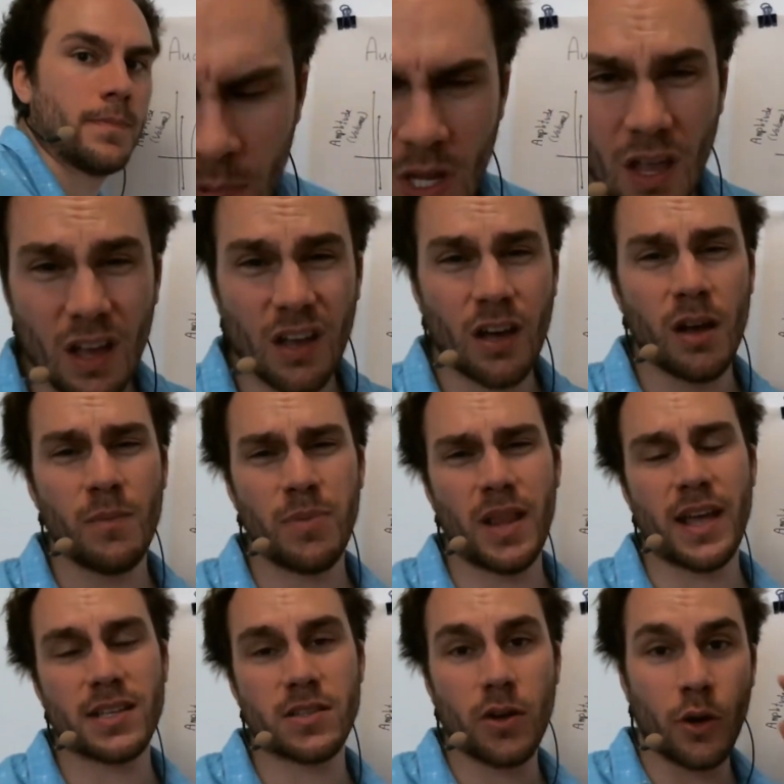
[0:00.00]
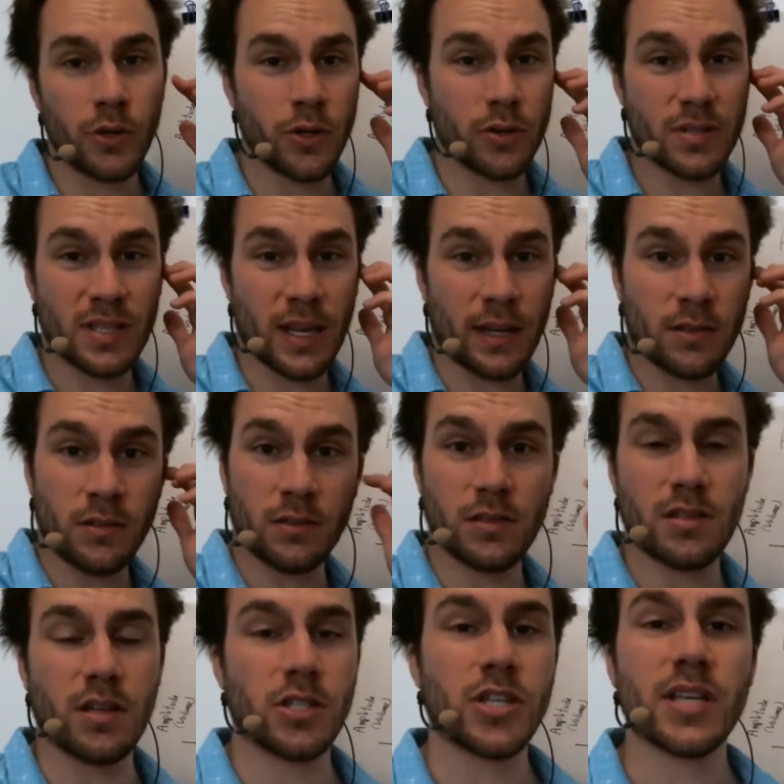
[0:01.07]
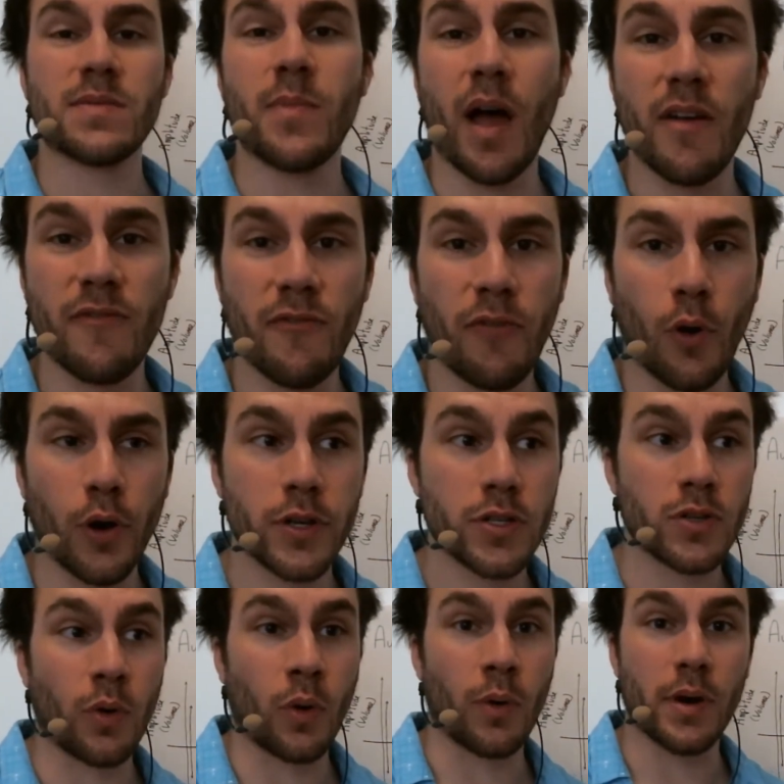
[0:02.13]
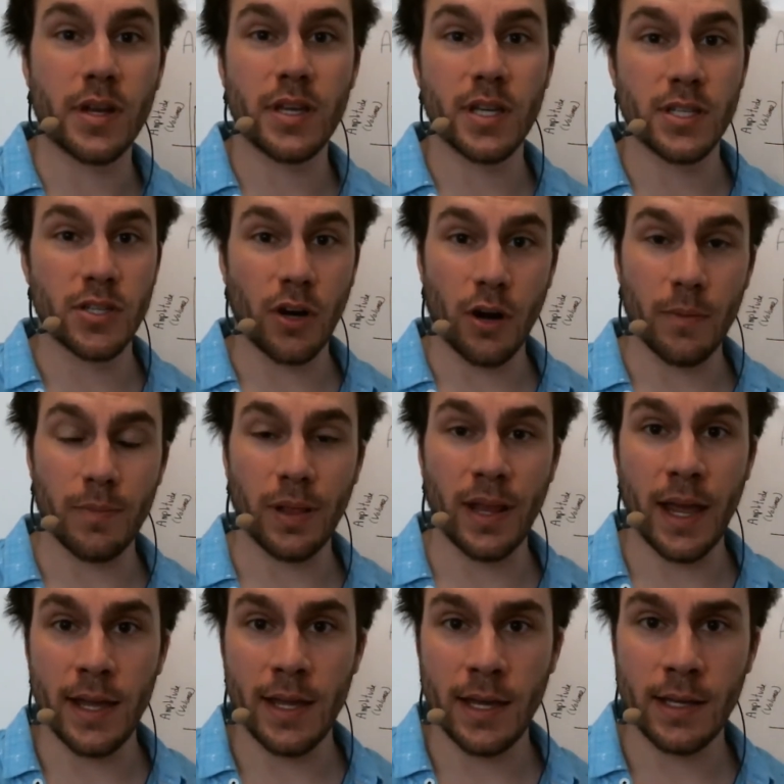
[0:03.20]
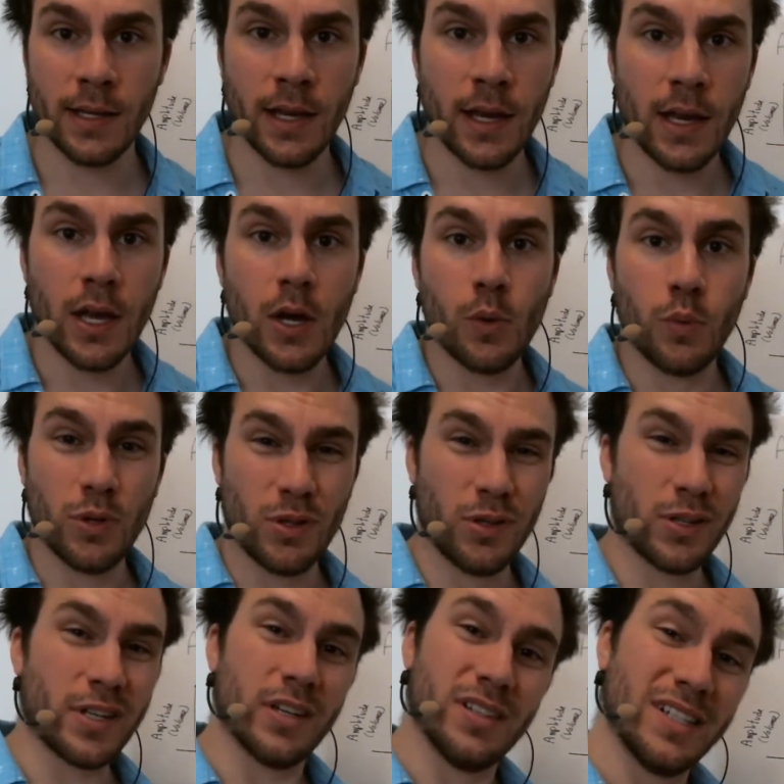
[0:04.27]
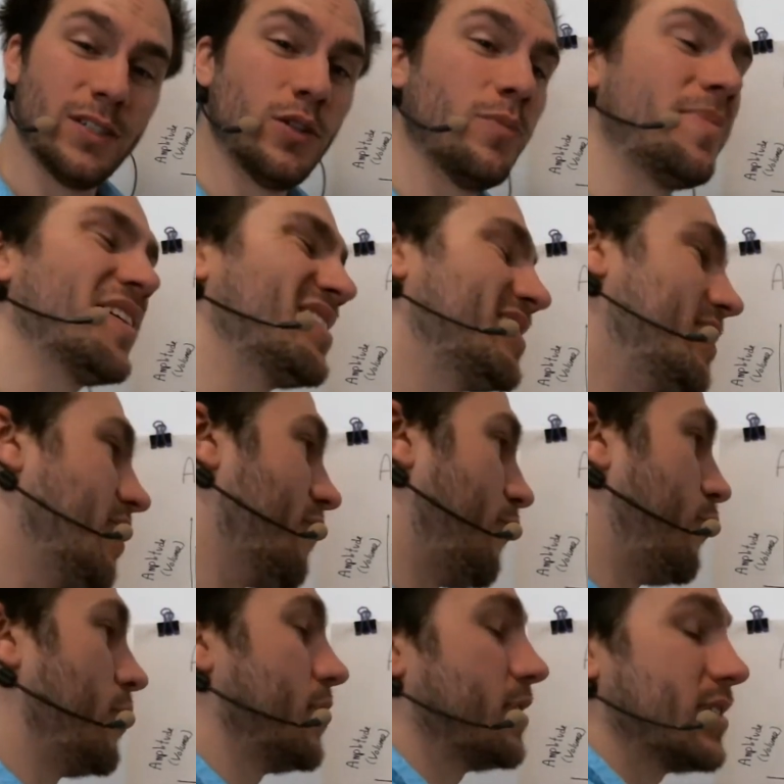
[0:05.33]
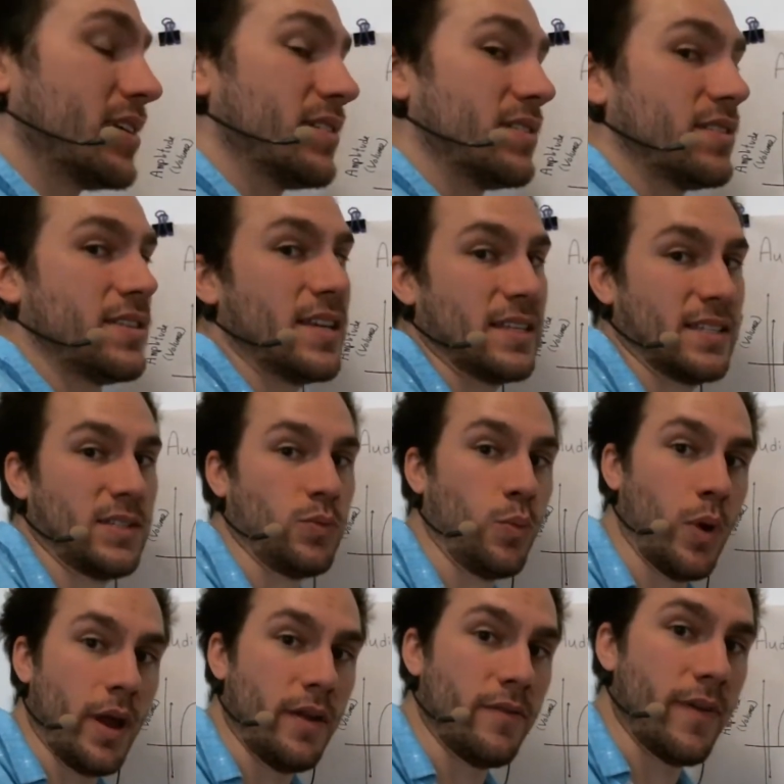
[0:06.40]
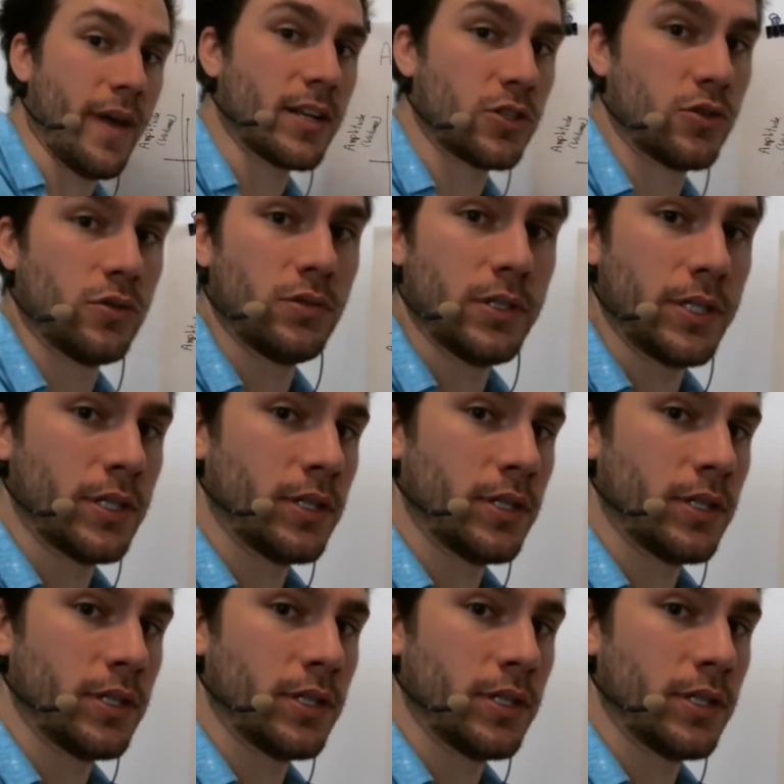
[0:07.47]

A complex audio signal such as my voice or a guitar playing would look a little bit different than this wave actually.